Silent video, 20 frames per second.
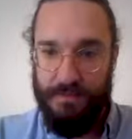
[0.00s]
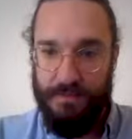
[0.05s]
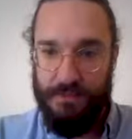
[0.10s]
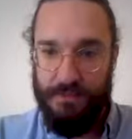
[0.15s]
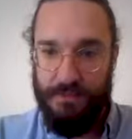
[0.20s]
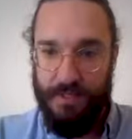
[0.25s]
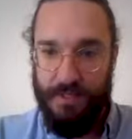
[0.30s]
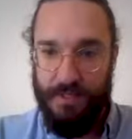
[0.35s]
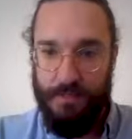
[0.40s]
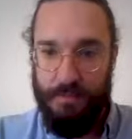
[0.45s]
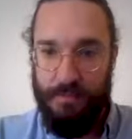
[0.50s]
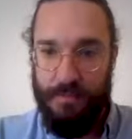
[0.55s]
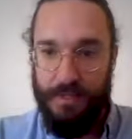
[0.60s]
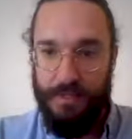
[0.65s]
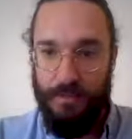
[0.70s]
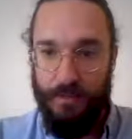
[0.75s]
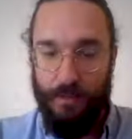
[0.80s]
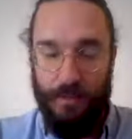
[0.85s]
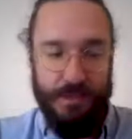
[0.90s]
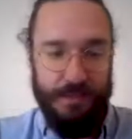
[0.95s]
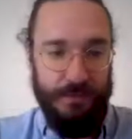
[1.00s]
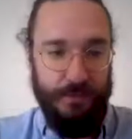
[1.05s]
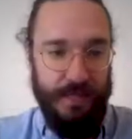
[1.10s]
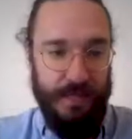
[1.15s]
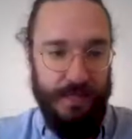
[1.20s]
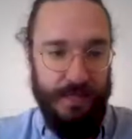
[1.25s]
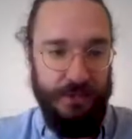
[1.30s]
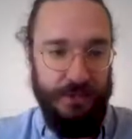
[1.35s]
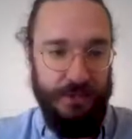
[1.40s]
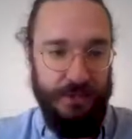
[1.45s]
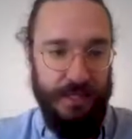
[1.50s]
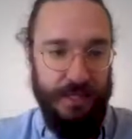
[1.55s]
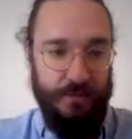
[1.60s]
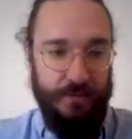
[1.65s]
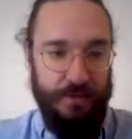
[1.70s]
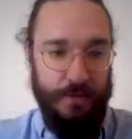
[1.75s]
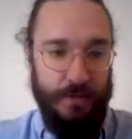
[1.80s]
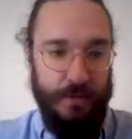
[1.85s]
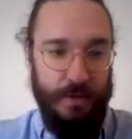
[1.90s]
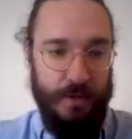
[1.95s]
string, but once we actually get it
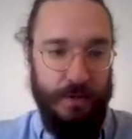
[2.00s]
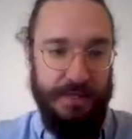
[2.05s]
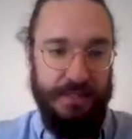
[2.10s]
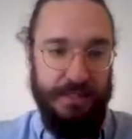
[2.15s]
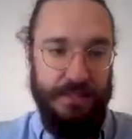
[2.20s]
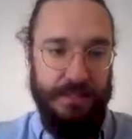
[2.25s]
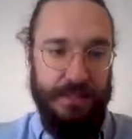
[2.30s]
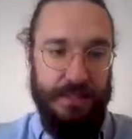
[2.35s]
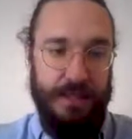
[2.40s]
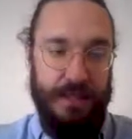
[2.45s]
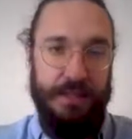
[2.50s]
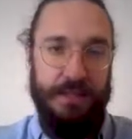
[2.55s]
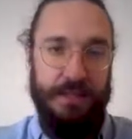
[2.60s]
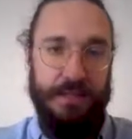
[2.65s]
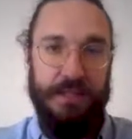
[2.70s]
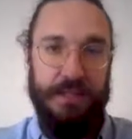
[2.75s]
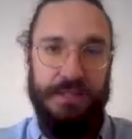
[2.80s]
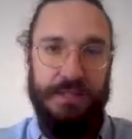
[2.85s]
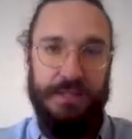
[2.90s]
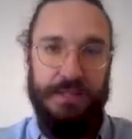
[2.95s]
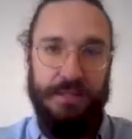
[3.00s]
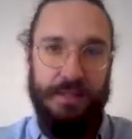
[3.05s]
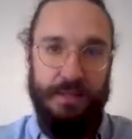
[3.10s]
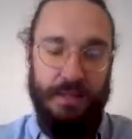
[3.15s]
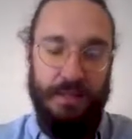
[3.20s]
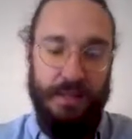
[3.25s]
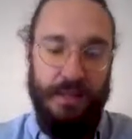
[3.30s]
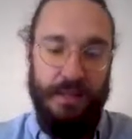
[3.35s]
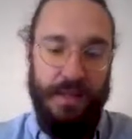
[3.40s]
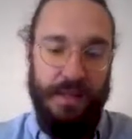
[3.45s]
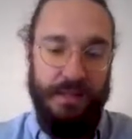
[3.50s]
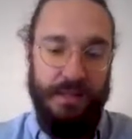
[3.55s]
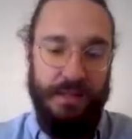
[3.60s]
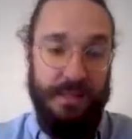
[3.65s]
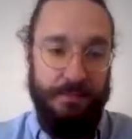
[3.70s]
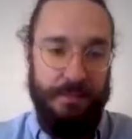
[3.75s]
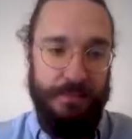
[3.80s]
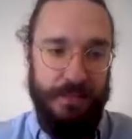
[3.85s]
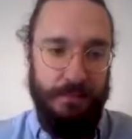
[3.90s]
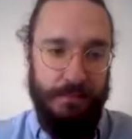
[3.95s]
from Horizon and it's
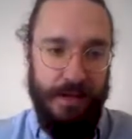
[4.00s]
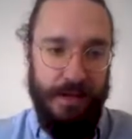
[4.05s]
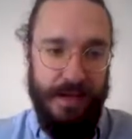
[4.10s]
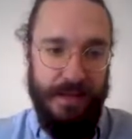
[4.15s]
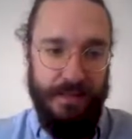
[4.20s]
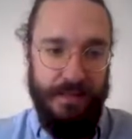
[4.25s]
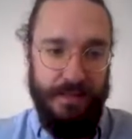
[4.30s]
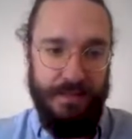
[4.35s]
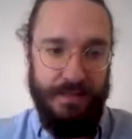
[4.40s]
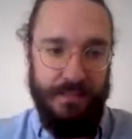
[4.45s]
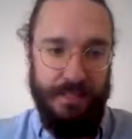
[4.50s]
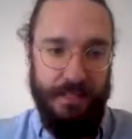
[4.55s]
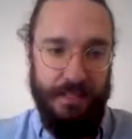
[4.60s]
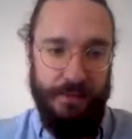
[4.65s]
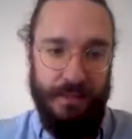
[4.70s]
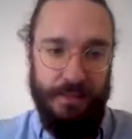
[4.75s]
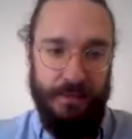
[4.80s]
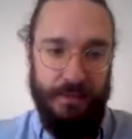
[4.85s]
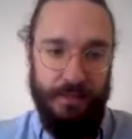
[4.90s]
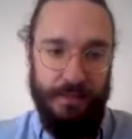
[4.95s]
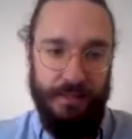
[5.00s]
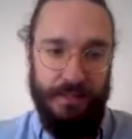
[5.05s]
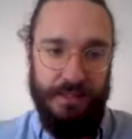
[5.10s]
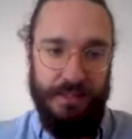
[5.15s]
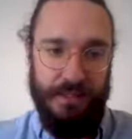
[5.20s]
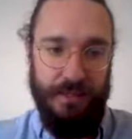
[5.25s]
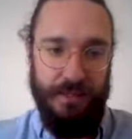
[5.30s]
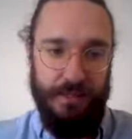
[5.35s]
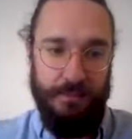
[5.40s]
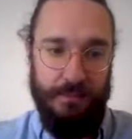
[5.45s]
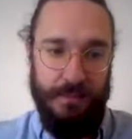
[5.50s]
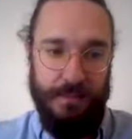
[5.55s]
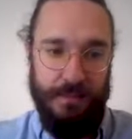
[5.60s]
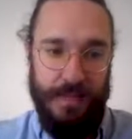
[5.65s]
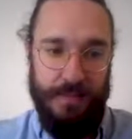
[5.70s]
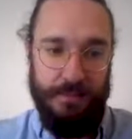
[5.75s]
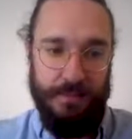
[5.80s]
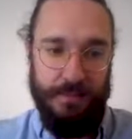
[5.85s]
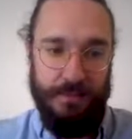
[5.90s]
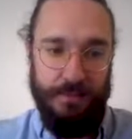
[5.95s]
accepted by the Stellar network, it's going to be an
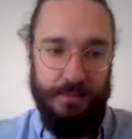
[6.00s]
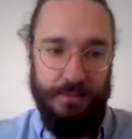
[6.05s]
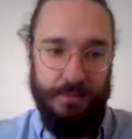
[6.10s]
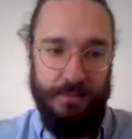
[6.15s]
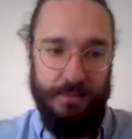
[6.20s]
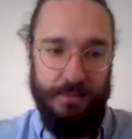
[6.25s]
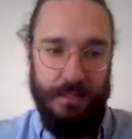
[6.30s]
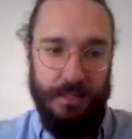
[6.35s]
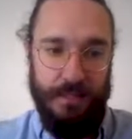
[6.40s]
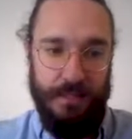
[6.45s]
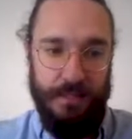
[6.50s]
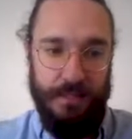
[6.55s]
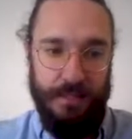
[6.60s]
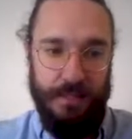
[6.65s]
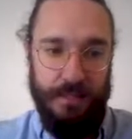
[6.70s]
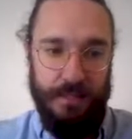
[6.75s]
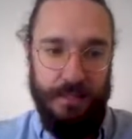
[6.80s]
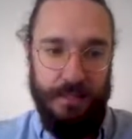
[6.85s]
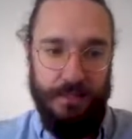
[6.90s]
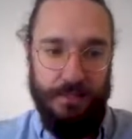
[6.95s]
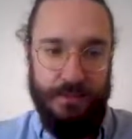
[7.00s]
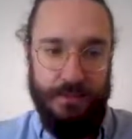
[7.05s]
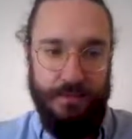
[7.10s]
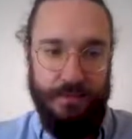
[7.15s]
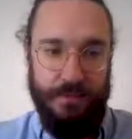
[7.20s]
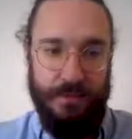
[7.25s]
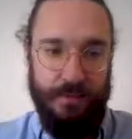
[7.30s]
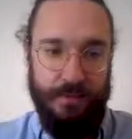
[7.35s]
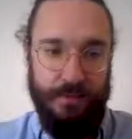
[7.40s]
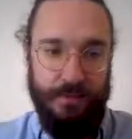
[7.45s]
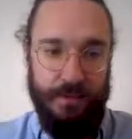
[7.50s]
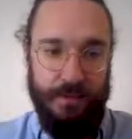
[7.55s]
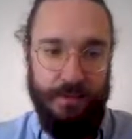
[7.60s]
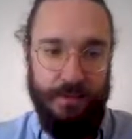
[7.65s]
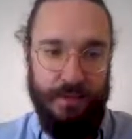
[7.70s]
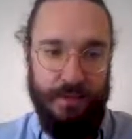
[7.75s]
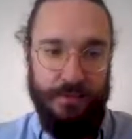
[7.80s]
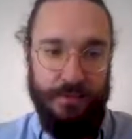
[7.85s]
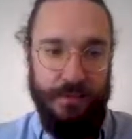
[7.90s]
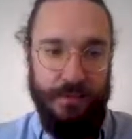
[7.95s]
absolute string. So it's converted
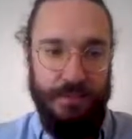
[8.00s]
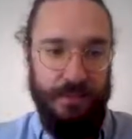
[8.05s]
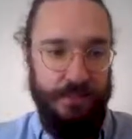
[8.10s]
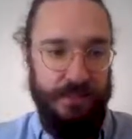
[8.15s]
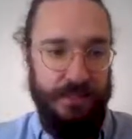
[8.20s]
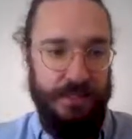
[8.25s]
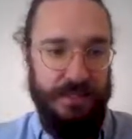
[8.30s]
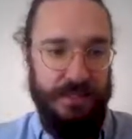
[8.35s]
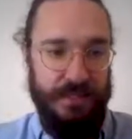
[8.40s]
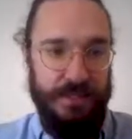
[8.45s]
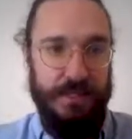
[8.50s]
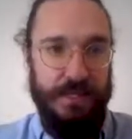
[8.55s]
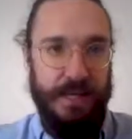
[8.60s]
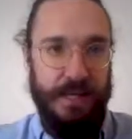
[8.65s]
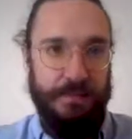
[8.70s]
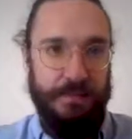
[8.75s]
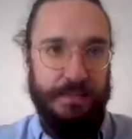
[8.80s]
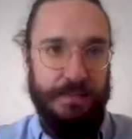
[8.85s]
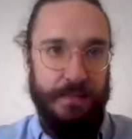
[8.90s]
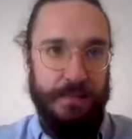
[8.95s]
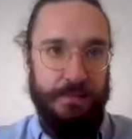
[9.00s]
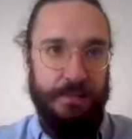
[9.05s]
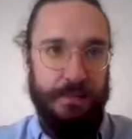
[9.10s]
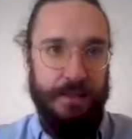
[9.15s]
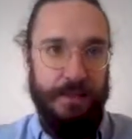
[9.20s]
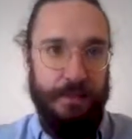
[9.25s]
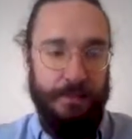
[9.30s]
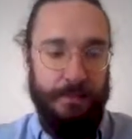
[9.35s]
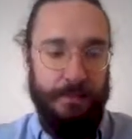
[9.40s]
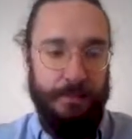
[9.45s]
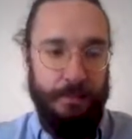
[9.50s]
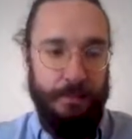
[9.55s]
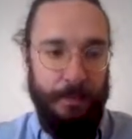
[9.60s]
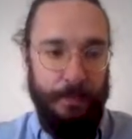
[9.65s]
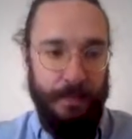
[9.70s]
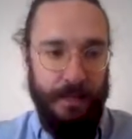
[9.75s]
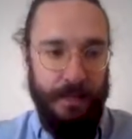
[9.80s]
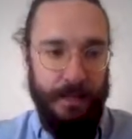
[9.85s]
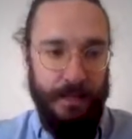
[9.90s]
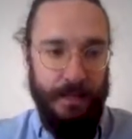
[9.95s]
into a UTC timestamp,
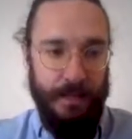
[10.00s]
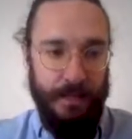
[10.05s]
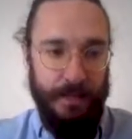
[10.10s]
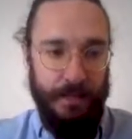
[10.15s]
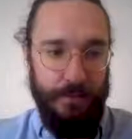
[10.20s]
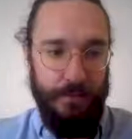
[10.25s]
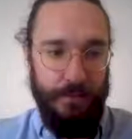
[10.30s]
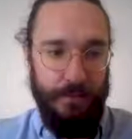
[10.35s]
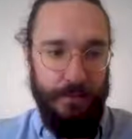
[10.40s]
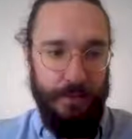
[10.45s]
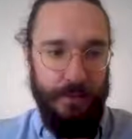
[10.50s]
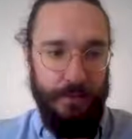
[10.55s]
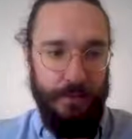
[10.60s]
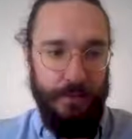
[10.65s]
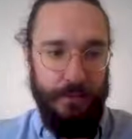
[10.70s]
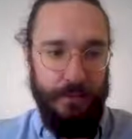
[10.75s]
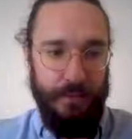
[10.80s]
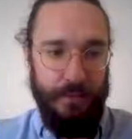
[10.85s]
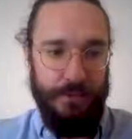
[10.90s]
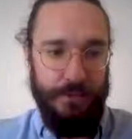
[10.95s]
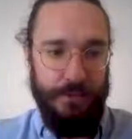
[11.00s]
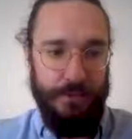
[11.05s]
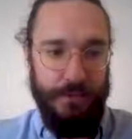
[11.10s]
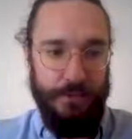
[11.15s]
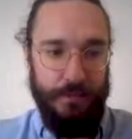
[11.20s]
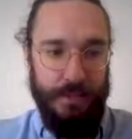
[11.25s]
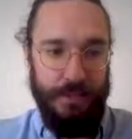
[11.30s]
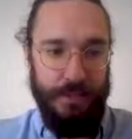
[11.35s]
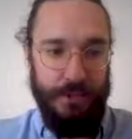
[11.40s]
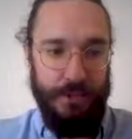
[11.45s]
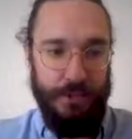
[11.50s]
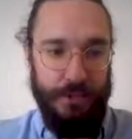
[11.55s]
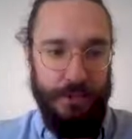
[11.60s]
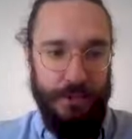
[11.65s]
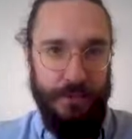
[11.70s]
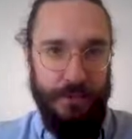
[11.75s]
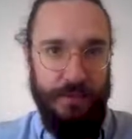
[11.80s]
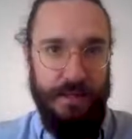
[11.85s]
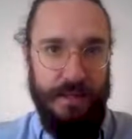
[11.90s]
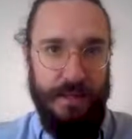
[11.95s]
and we're going to want to make
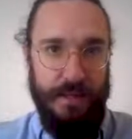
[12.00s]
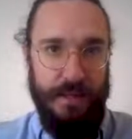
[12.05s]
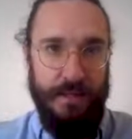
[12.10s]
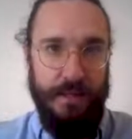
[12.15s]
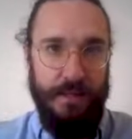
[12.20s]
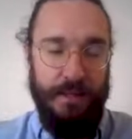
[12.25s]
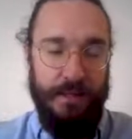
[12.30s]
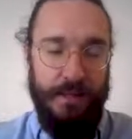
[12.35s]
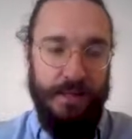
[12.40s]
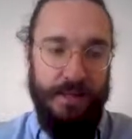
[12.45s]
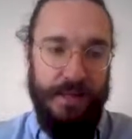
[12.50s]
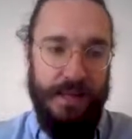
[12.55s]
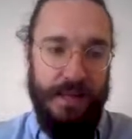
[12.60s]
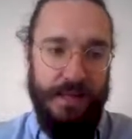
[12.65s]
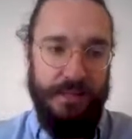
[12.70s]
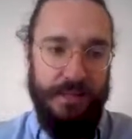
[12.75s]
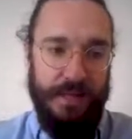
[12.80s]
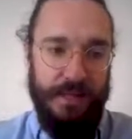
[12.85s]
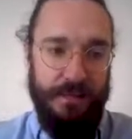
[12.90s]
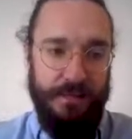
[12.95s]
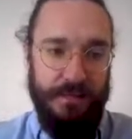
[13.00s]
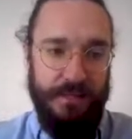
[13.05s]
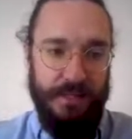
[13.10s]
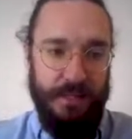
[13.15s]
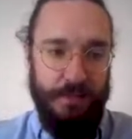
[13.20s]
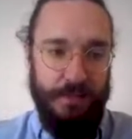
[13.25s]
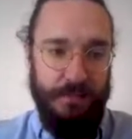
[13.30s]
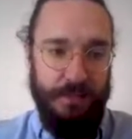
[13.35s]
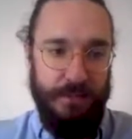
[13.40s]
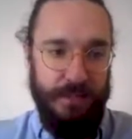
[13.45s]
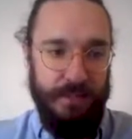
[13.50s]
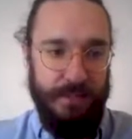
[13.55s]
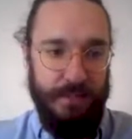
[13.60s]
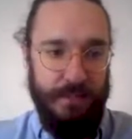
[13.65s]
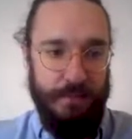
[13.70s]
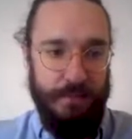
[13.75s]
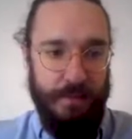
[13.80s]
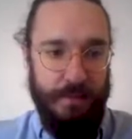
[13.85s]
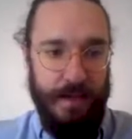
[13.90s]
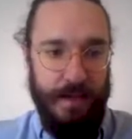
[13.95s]
sure that that timestamp is
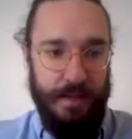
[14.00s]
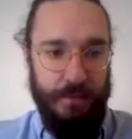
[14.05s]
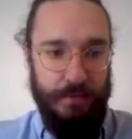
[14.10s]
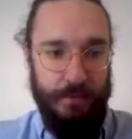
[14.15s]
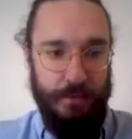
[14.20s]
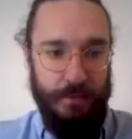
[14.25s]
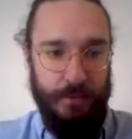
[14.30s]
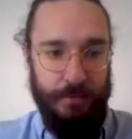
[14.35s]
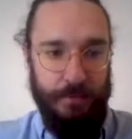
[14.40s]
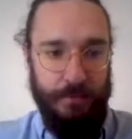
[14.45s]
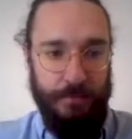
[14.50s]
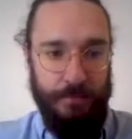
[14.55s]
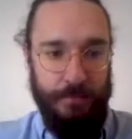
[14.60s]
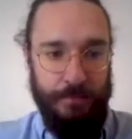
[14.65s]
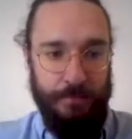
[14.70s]
compatible